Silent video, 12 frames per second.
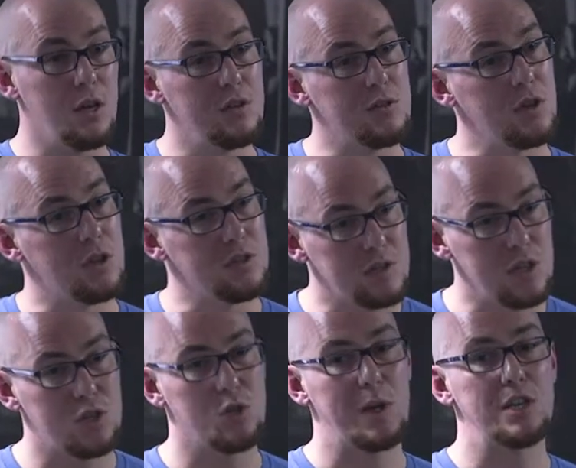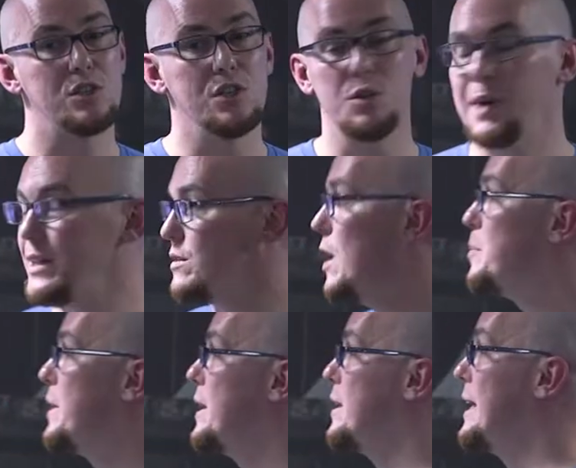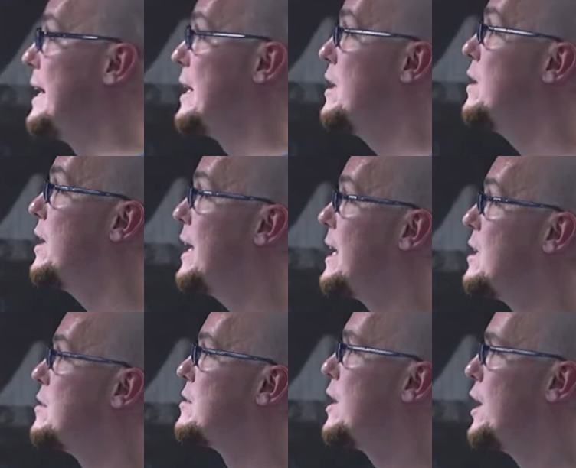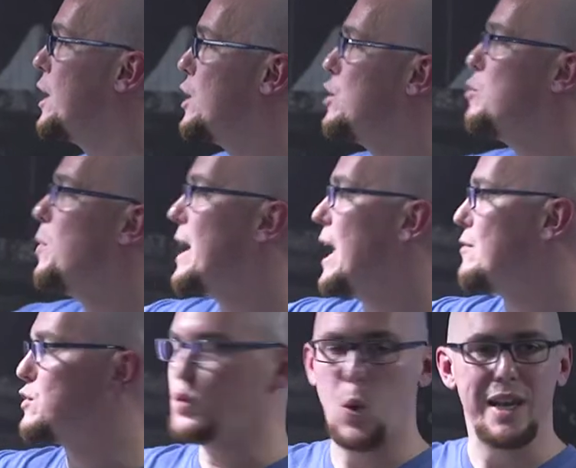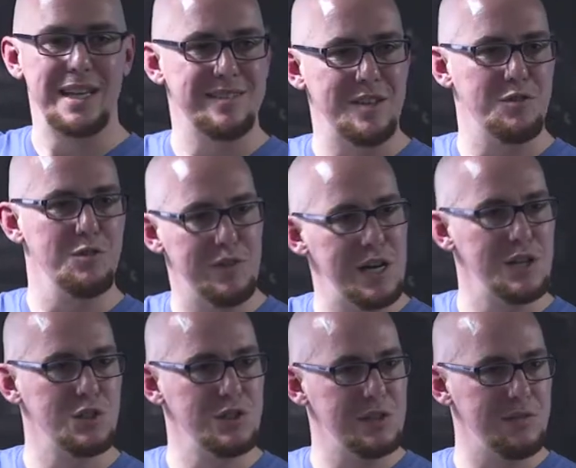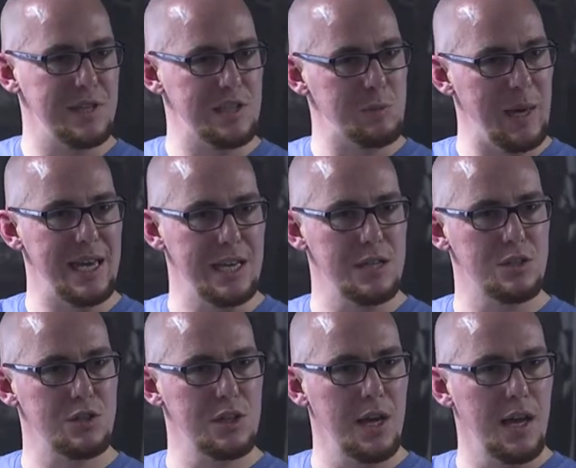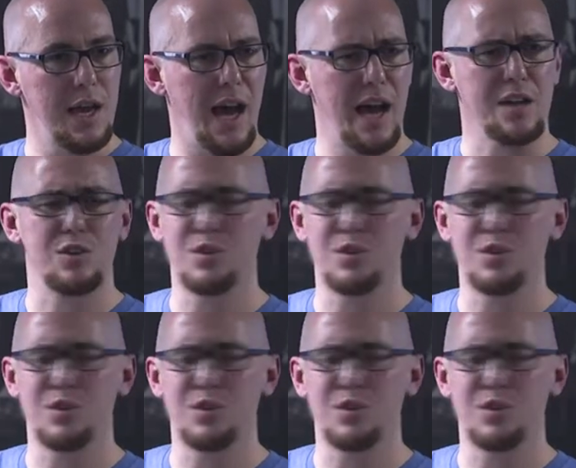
So the situation you end up in is you might have 20 different versions of this page and